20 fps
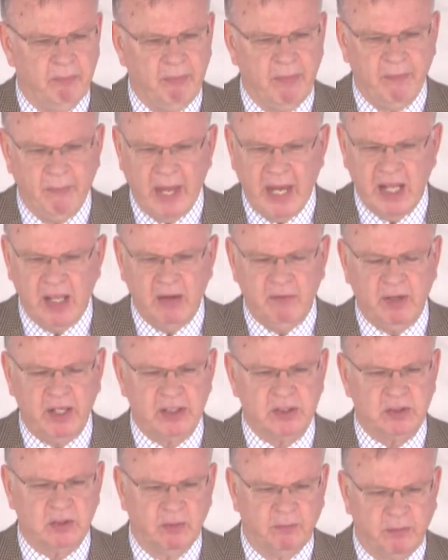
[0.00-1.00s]
Many of
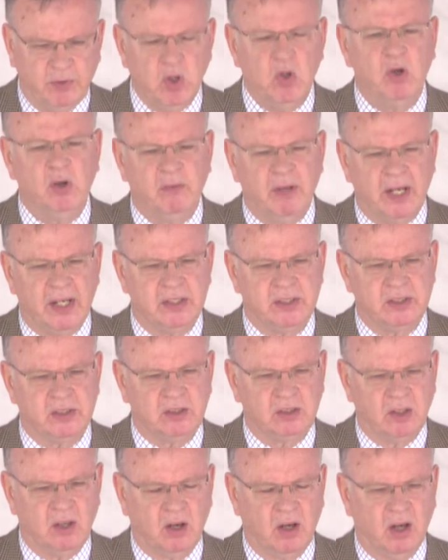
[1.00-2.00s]
us, a few of
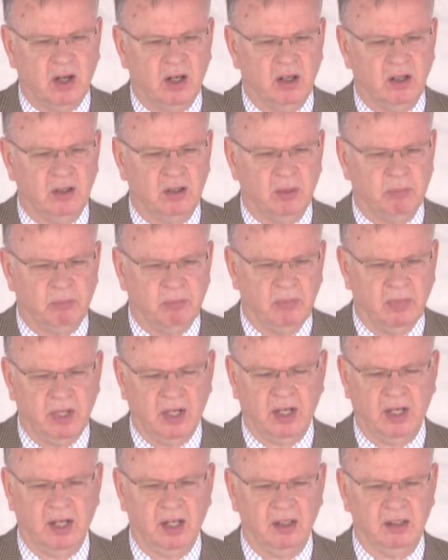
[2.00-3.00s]
us, are
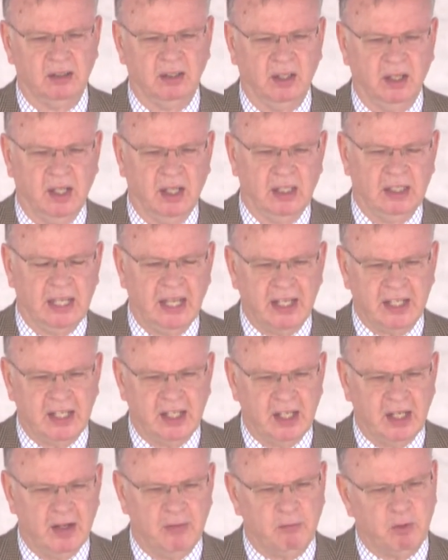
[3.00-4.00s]
lucky
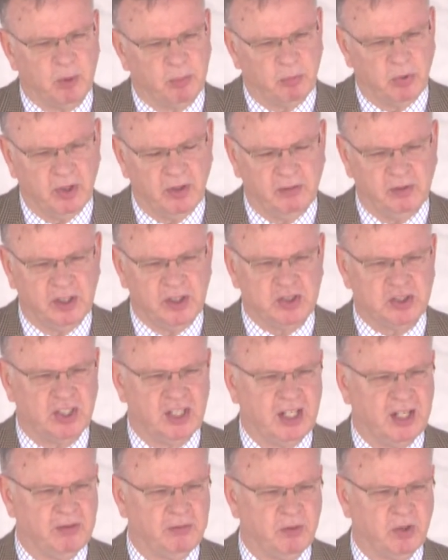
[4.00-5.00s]
enough or privileged
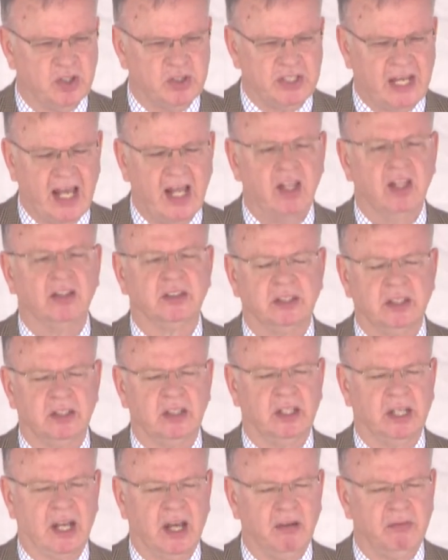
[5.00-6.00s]
enough or talented
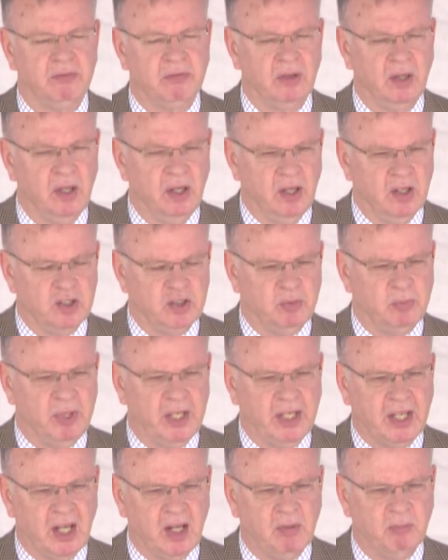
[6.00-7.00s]
enough to
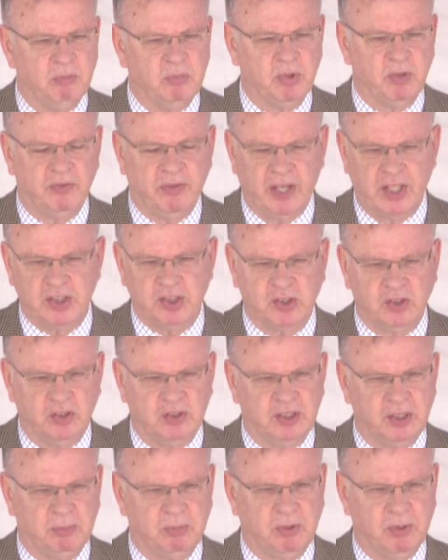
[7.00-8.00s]
become professional
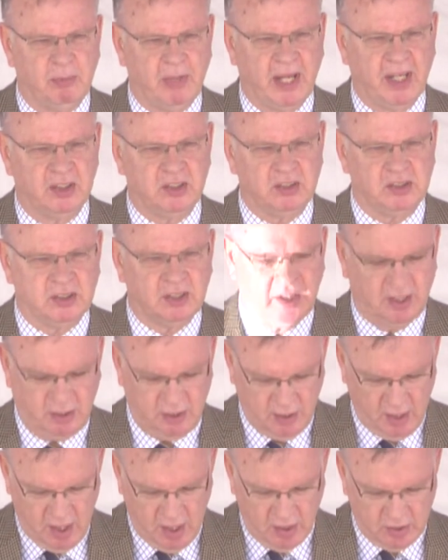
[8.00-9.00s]
diplomats
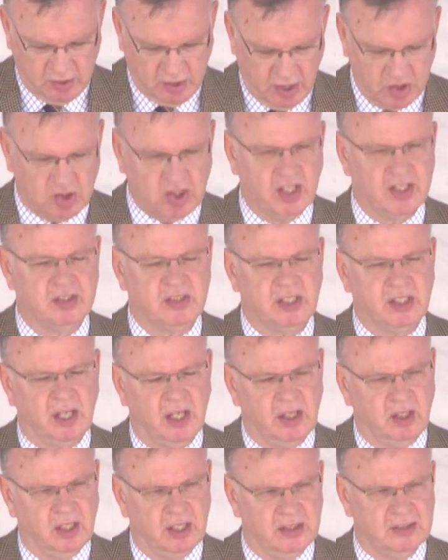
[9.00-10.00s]
such as
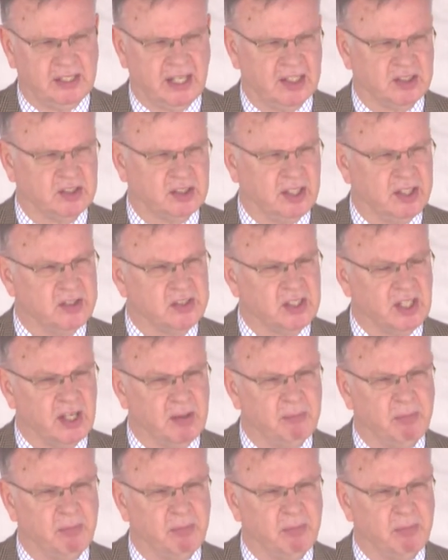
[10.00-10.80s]
His Excellency.